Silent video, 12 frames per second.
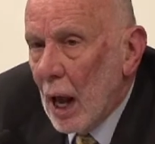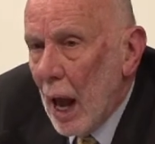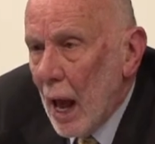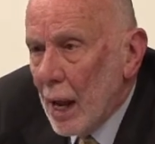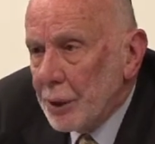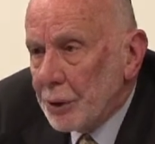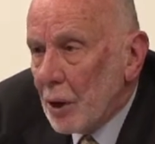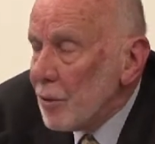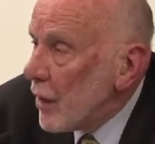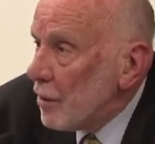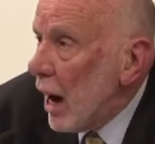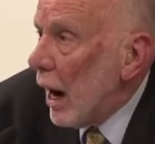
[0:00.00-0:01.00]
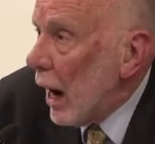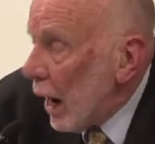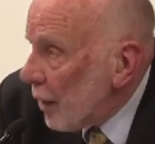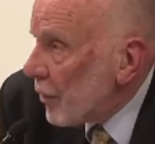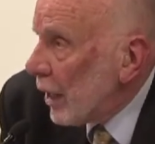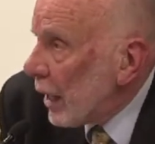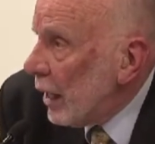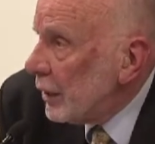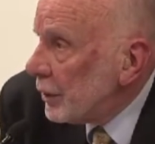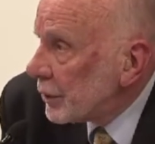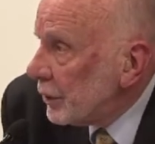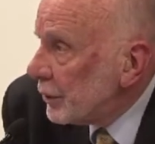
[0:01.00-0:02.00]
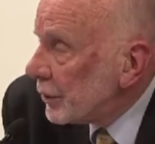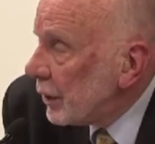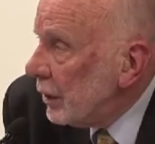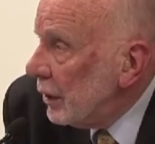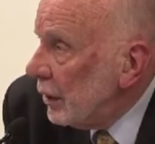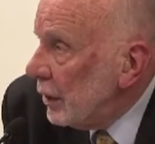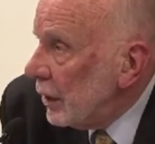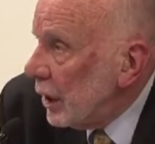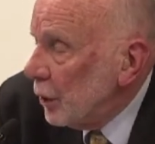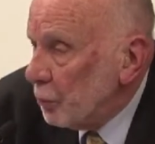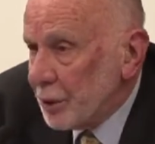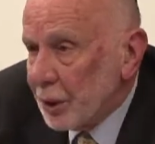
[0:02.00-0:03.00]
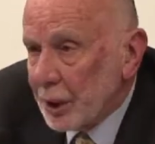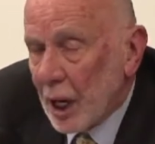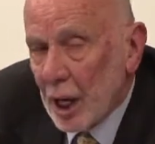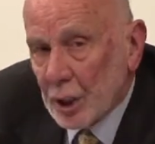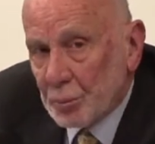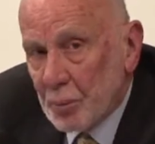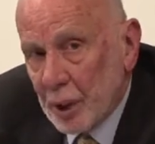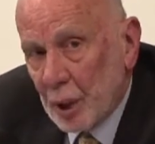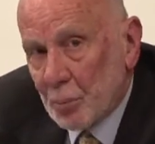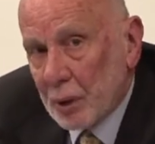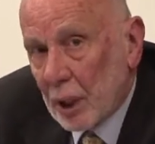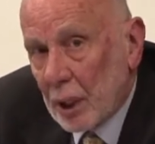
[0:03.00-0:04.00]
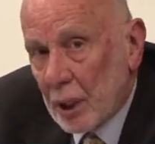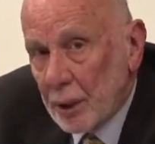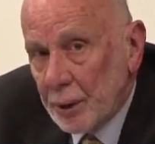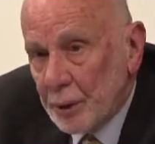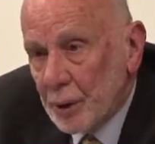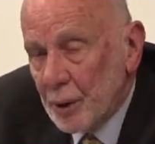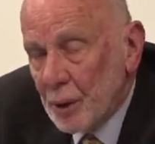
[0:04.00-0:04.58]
And there are other cases in which it has been applied,